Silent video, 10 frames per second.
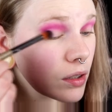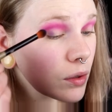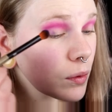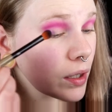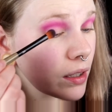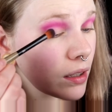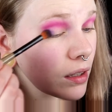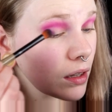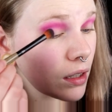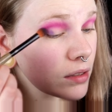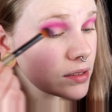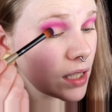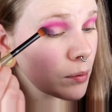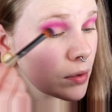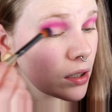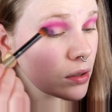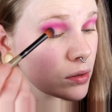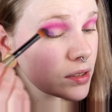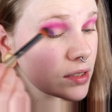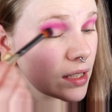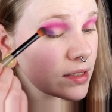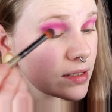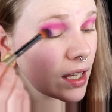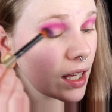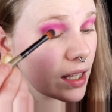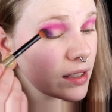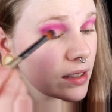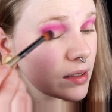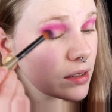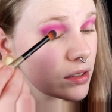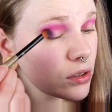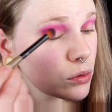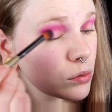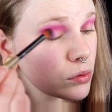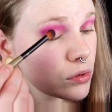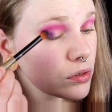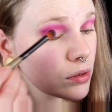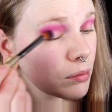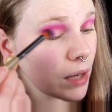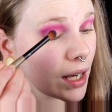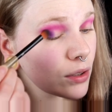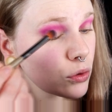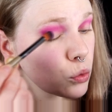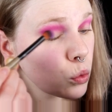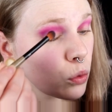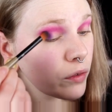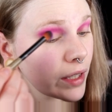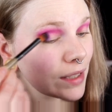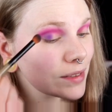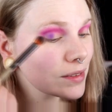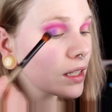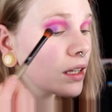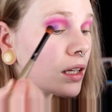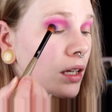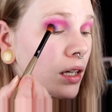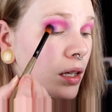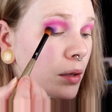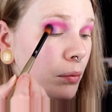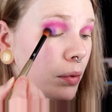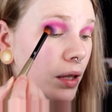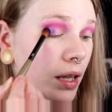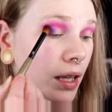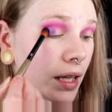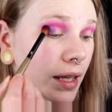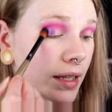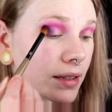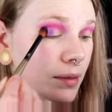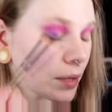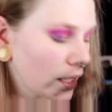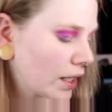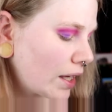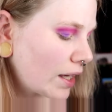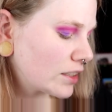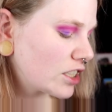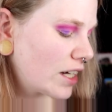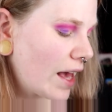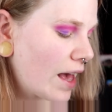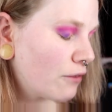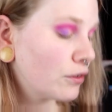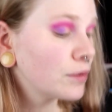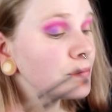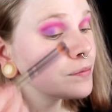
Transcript: Quite a long time ago since I used my Juvia's Place, but I actually have